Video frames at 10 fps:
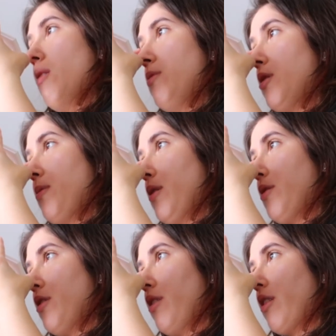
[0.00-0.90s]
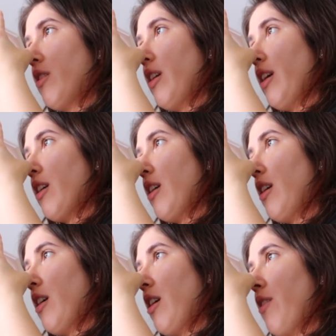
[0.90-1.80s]
I'm supposed to look like
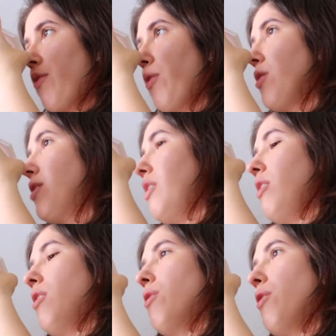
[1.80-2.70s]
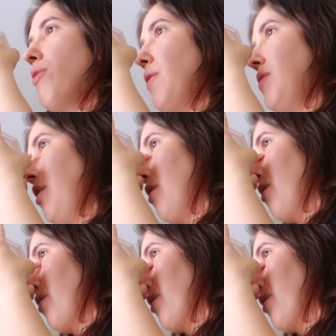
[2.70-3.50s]
a 14 or 15 year old